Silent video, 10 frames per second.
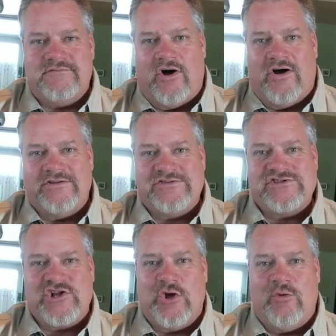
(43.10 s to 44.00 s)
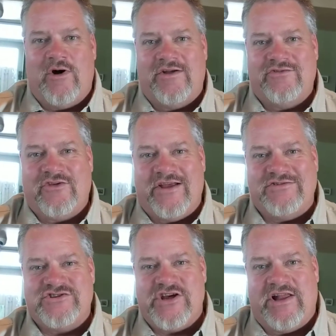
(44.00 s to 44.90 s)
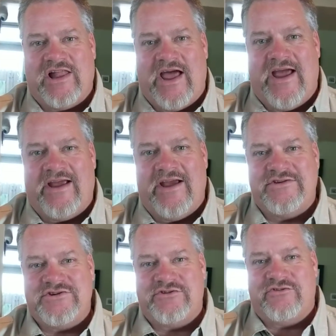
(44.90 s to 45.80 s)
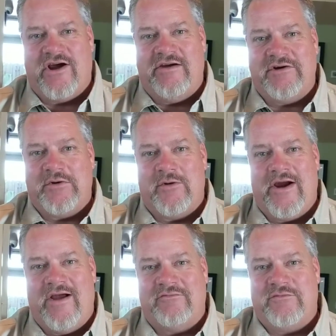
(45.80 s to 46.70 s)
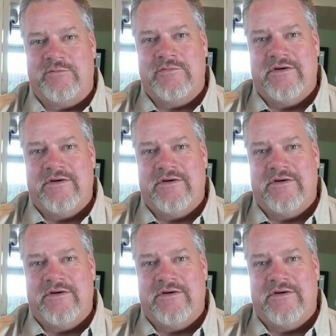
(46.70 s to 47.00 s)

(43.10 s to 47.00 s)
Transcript: on slow onset jet lag as you're driving around from